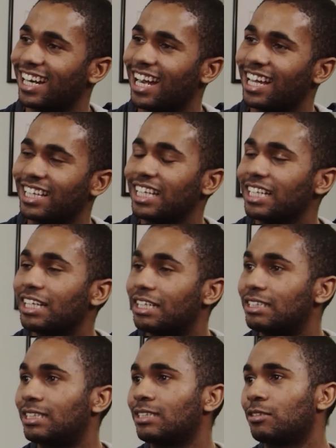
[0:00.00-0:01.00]
I think that
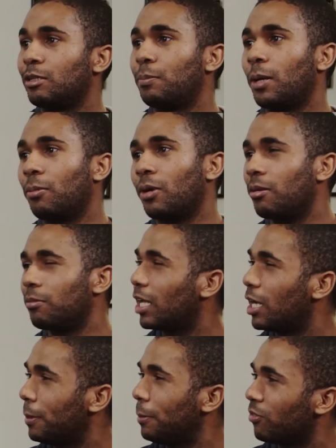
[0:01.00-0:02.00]
it's this three-part problem. A
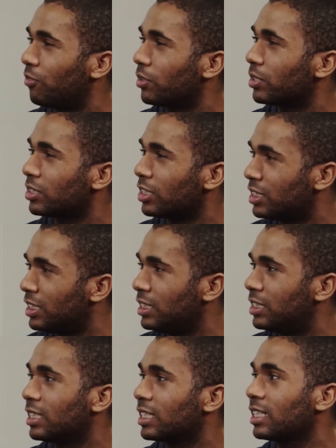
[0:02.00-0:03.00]
lot of people focus on
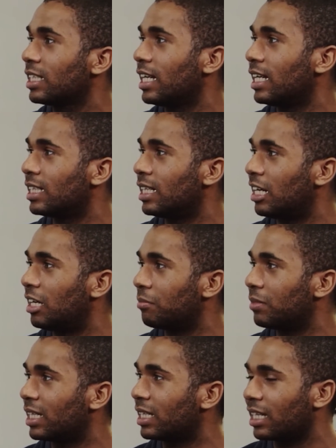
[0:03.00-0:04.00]
teaching and
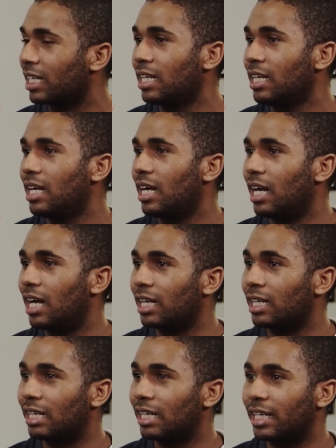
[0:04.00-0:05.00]
um, like
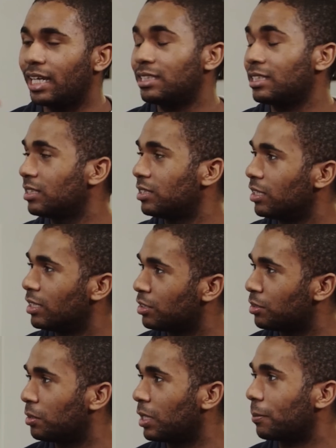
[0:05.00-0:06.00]
uh, engaging students
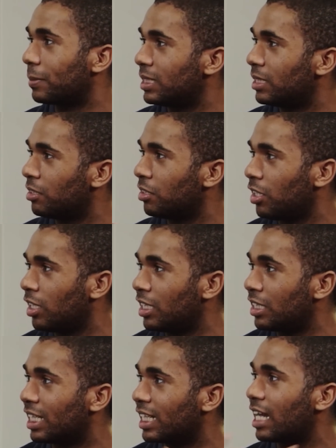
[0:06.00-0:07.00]
through like material
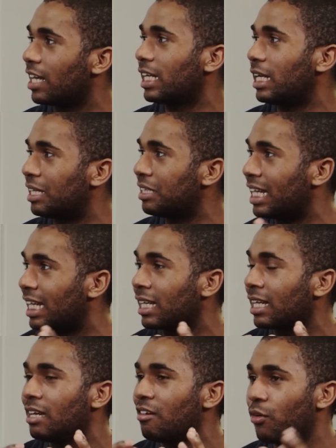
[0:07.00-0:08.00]
and like how to get
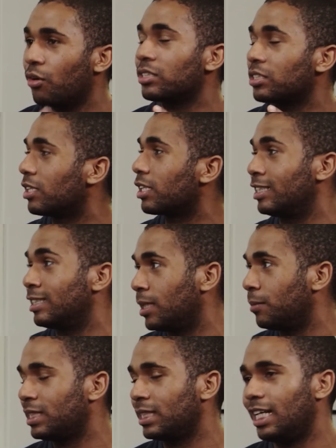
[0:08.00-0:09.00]
like focus on the
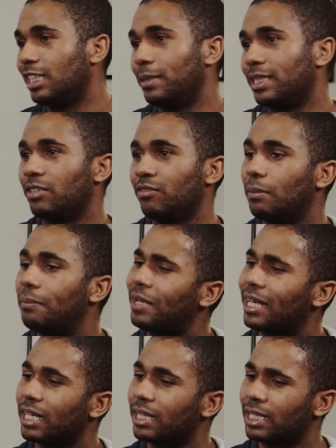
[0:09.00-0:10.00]
consumption aspect of it.
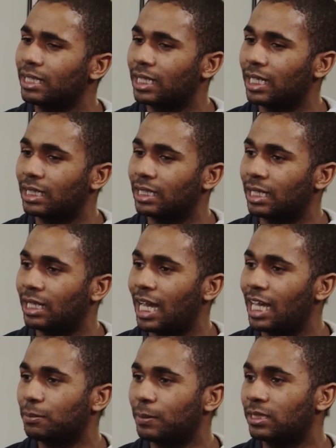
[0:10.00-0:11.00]
And I think that the
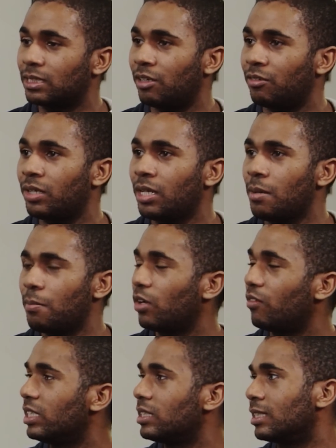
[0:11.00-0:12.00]
aspects of
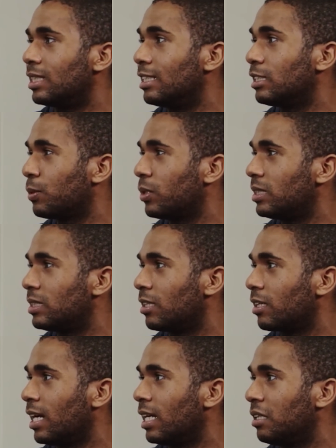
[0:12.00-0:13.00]
motivation and inspiration
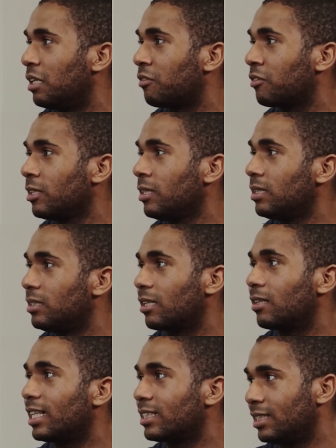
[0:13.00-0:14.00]
are kind of
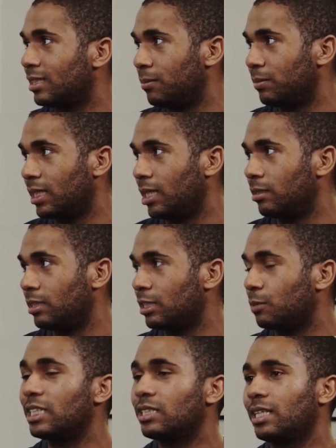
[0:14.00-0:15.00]
neglected sometimes,
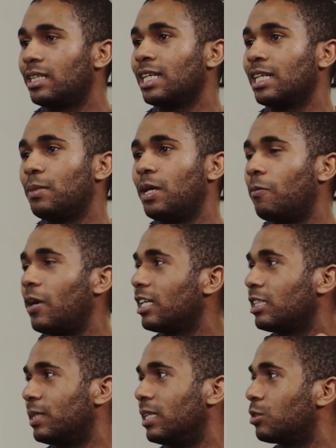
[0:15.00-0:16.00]
especially thinking about my
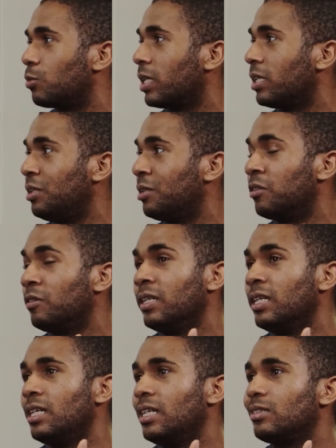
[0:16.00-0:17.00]
experience where you
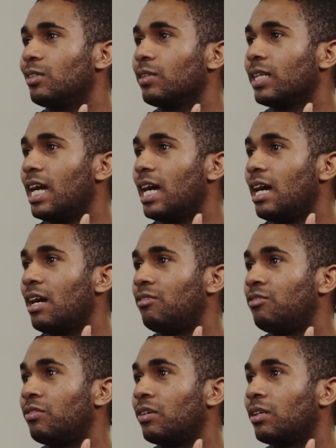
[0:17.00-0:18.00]
don't
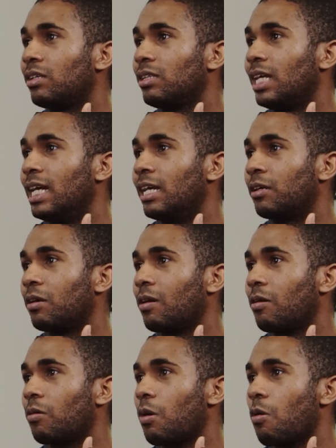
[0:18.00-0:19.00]
have like
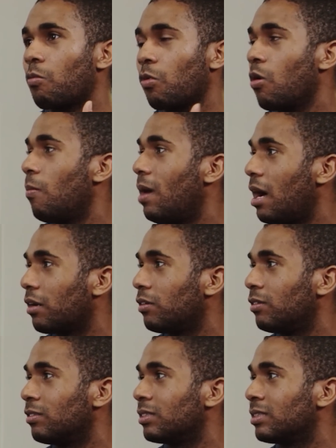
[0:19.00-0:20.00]
role
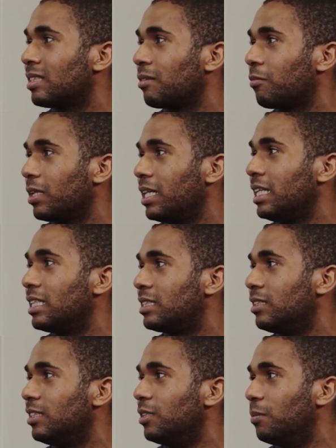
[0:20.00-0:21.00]
models related
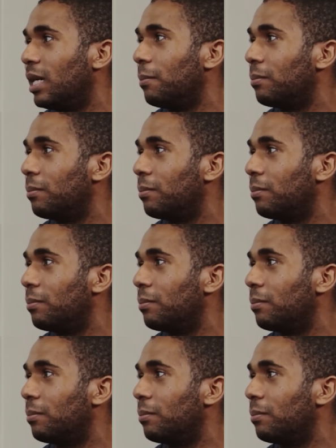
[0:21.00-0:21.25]
to you by